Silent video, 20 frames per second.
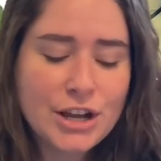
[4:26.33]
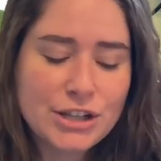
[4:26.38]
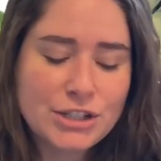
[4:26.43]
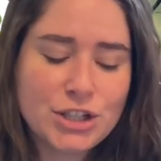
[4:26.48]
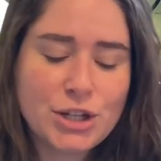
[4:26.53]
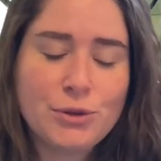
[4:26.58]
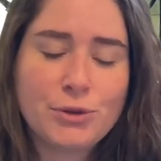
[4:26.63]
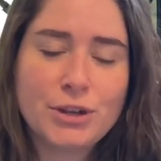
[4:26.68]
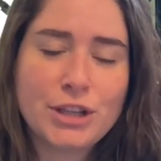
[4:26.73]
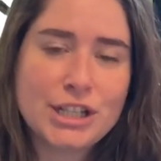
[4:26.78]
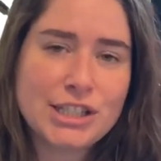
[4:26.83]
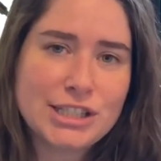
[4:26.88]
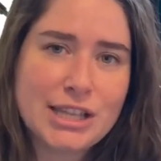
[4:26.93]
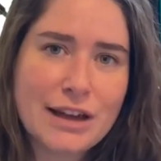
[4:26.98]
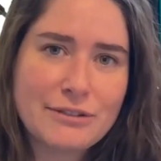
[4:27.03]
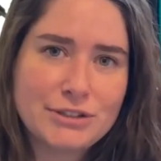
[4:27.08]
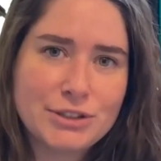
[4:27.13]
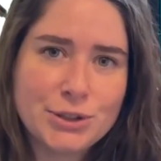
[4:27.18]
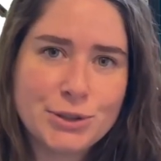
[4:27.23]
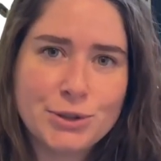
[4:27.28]
So you really just
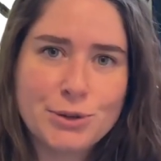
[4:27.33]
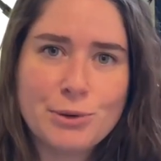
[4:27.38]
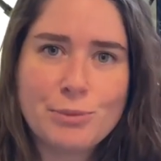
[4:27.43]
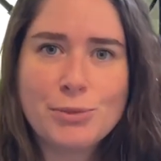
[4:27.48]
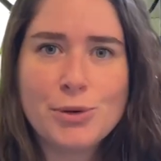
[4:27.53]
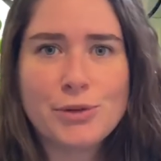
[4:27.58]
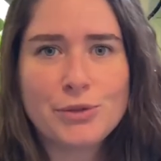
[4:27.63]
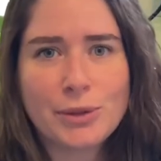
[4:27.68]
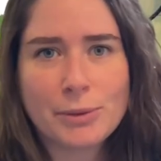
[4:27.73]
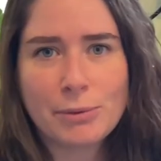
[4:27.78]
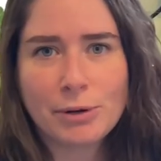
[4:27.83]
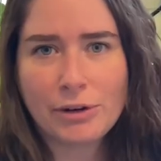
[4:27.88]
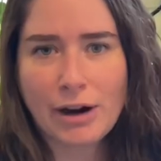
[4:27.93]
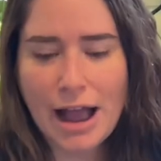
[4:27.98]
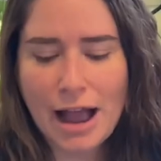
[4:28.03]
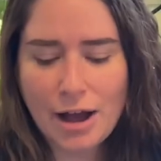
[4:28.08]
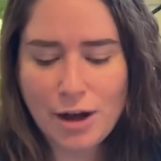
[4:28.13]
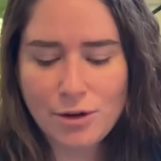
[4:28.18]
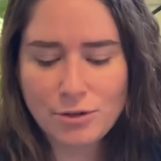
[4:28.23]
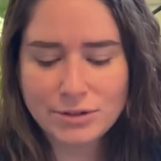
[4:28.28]
have to move them
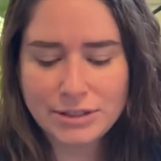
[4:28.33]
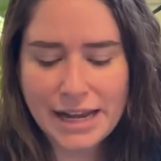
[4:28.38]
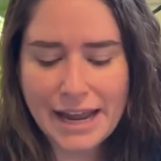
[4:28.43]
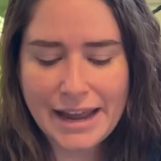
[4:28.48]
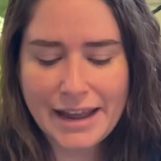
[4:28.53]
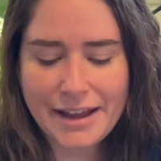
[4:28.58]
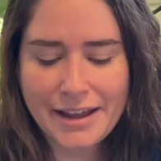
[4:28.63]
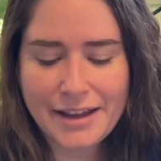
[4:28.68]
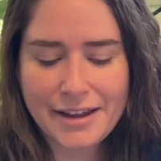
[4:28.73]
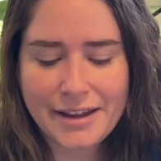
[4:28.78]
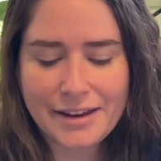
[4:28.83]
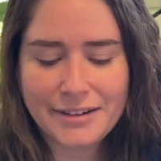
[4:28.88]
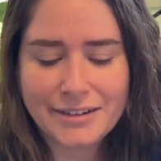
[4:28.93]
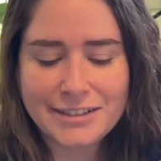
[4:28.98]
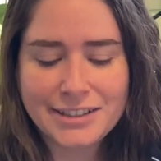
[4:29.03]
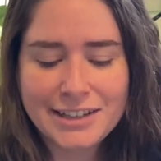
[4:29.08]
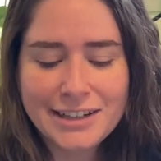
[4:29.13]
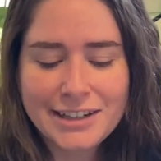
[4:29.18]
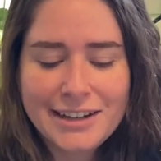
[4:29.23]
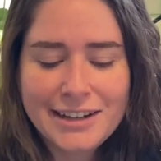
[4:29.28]
around and
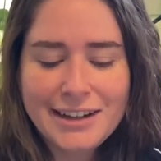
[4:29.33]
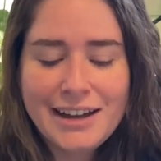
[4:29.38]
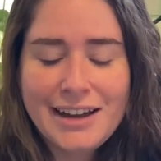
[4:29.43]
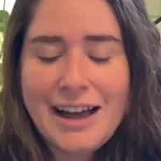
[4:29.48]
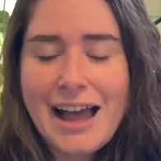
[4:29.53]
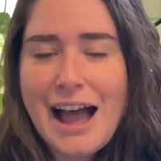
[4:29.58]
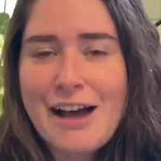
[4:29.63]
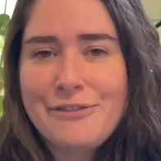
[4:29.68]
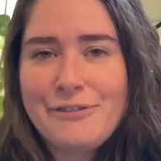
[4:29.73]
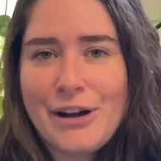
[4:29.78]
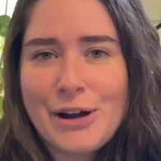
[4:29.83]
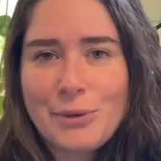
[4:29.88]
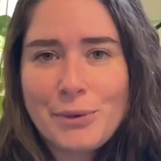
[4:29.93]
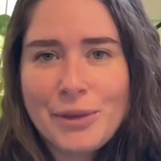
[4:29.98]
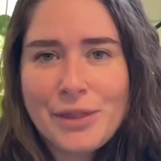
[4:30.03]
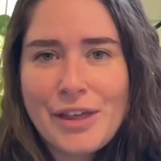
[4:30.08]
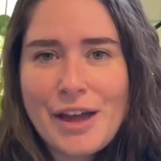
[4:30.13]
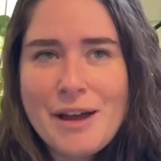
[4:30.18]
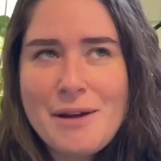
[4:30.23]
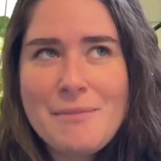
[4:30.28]
have fun with
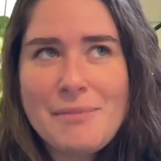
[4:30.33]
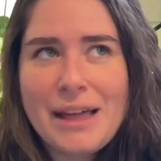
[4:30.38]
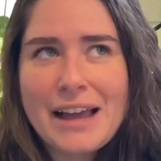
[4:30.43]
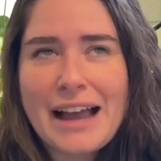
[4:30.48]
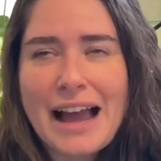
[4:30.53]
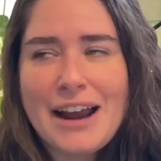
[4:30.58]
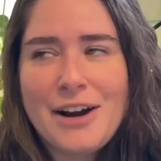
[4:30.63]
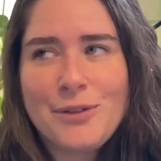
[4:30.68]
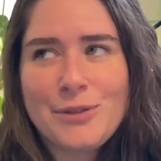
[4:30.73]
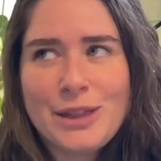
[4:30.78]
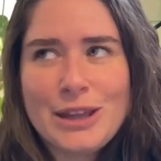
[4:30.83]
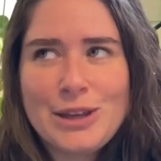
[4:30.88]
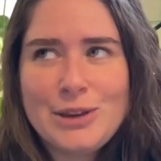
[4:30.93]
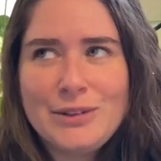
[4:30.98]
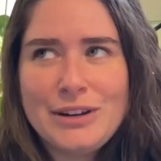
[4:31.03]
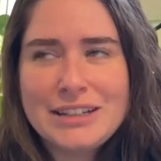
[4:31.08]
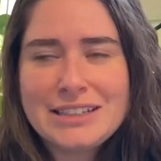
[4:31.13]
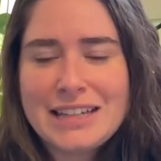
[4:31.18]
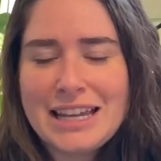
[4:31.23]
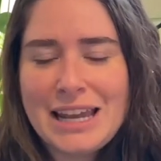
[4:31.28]
them. Like I don't think you
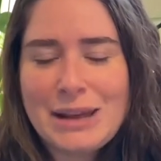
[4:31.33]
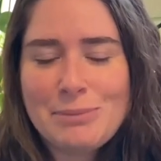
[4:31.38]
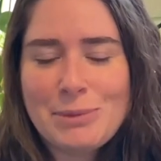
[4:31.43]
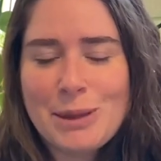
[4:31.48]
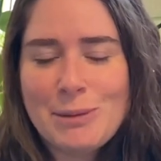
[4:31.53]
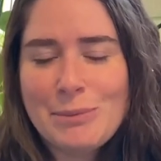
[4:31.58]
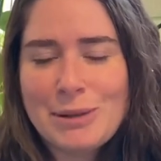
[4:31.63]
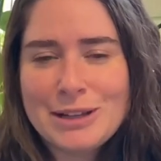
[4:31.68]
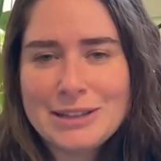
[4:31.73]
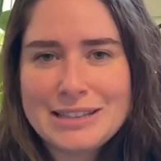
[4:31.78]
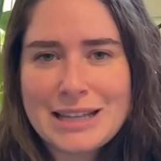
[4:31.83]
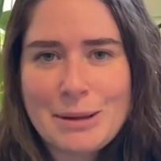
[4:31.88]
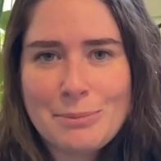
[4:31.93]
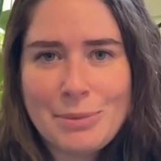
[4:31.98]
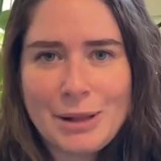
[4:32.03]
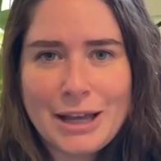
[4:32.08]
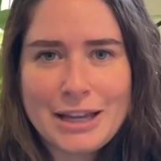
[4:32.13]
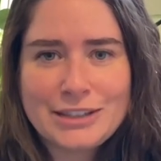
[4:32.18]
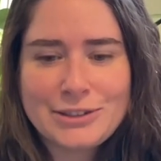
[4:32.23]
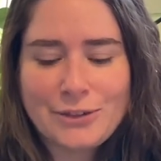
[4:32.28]
need to keep them in the same
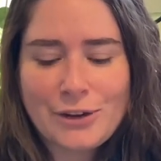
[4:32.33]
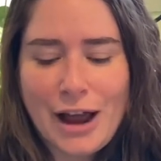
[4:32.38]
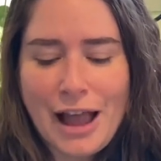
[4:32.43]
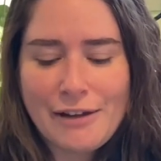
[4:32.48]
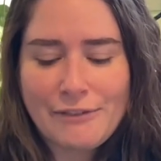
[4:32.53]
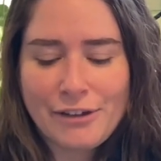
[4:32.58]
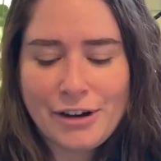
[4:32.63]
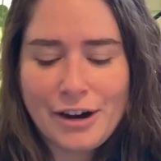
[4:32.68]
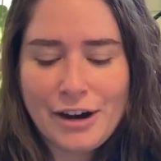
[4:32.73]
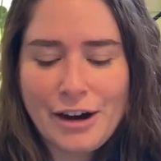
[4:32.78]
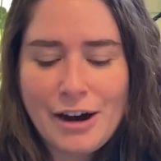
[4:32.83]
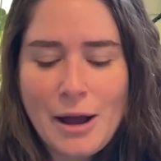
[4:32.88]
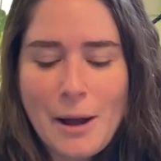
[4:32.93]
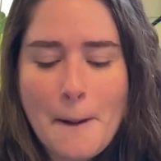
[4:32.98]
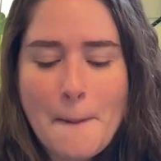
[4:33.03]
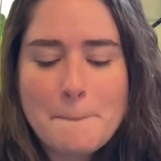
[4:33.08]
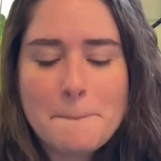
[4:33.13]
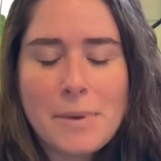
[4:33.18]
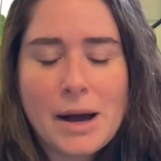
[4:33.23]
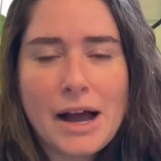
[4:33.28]
place forever,
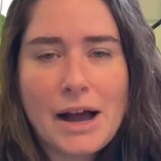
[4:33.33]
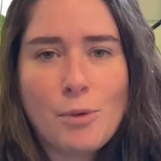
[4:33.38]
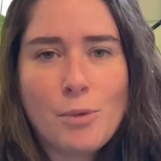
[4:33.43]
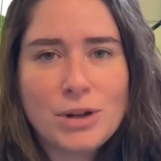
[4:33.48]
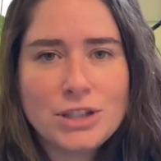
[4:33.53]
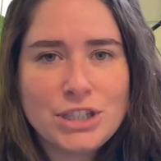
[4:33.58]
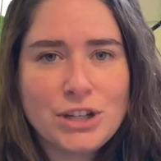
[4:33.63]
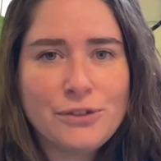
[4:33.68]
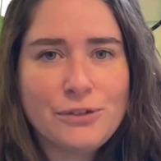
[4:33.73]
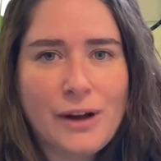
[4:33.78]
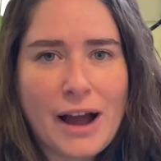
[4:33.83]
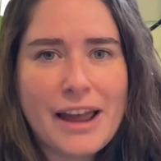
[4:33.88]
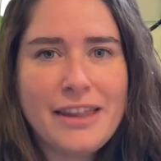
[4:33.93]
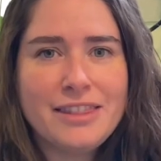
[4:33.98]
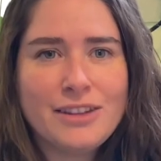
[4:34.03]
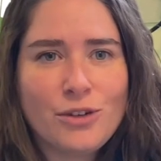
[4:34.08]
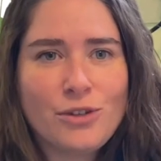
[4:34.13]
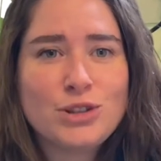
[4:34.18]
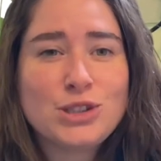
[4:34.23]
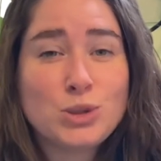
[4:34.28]
but once you find
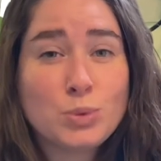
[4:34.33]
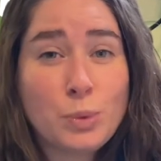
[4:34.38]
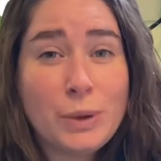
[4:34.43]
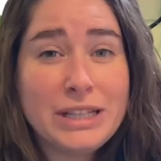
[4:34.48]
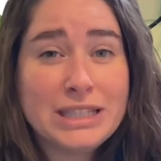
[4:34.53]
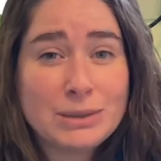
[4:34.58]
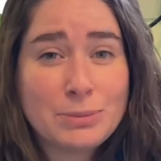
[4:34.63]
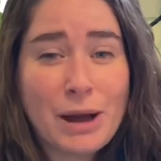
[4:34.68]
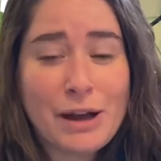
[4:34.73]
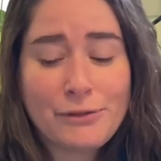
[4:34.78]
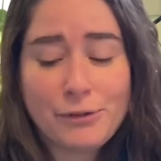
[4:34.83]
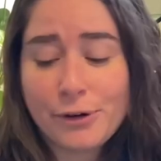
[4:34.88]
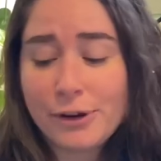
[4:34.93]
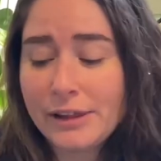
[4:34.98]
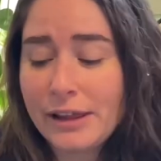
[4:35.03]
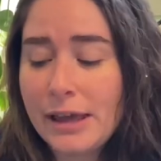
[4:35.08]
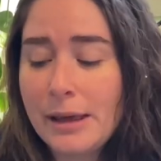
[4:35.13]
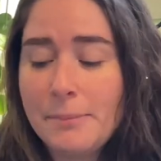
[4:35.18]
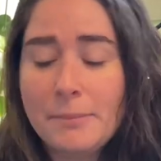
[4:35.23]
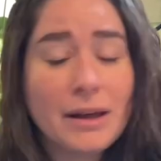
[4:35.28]
the sweet spot for
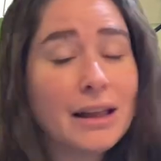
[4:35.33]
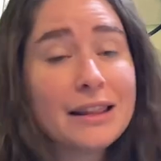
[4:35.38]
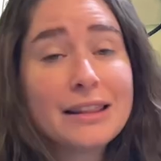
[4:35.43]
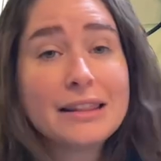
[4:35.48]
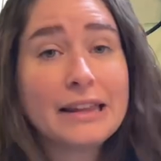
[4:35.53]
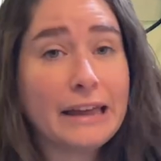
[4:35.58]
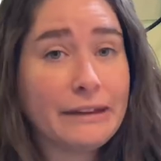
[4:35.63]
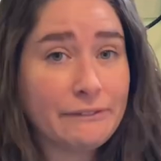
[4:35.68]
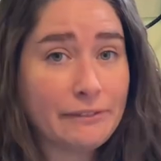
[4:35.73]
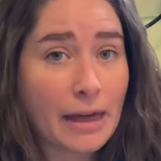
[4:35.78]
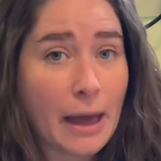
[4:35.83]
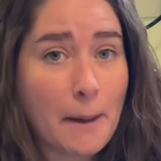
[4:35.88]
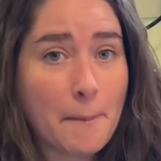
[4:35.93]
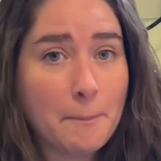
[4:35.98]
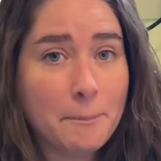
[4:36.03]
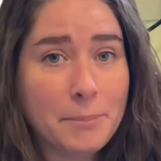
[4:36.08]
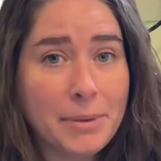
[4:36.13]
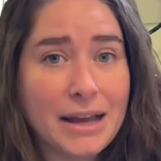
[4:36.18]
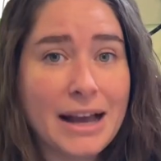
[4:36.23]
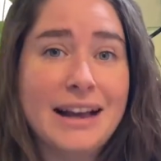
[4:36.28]
them, leave
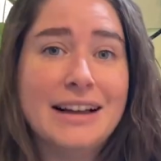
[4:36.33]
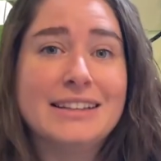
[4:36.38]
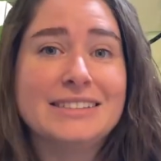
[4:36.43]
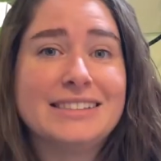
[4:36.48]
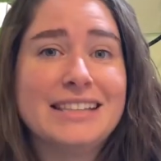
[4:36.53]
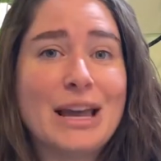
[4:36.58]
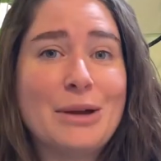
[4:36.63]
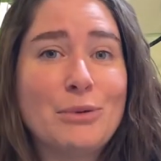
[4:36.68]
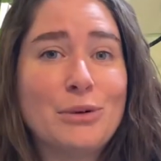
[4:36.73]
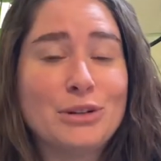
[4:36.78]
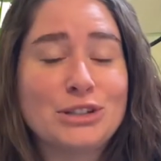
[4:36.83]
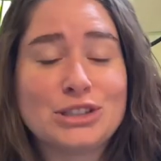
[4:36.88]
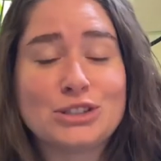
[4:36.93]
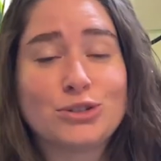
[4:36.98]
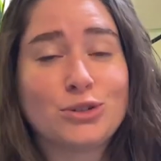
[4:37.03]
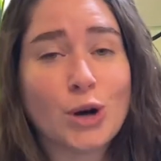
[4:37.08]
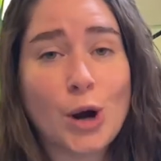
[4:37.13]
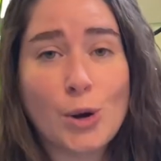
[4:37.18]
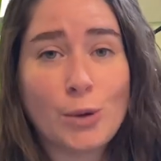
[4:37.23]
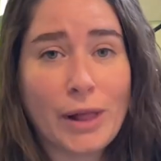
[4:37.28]
them because they will just
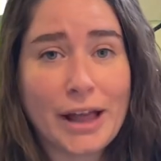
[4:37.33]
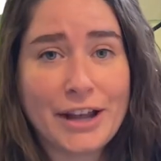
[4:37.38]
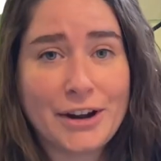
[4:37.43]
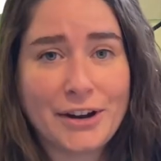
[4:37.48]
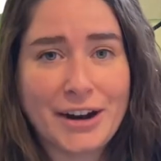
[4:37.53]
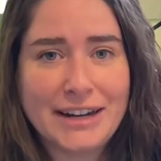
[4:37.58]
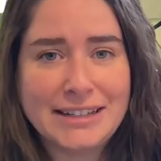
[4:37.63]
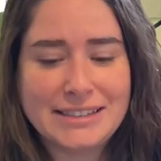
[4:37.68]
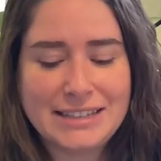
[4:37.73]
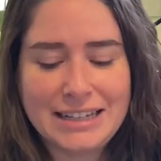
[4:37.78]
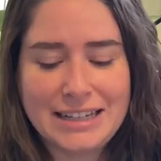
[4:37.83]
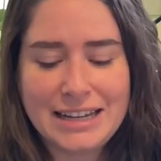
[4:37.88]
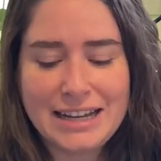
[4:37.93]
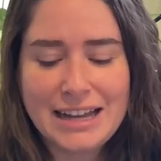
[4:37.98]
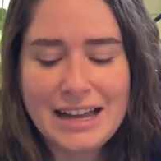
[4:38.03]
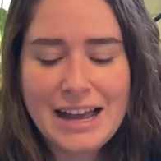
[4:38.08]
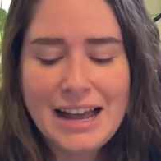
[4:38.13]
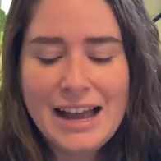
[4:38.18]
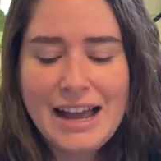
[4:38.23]
grow like crazy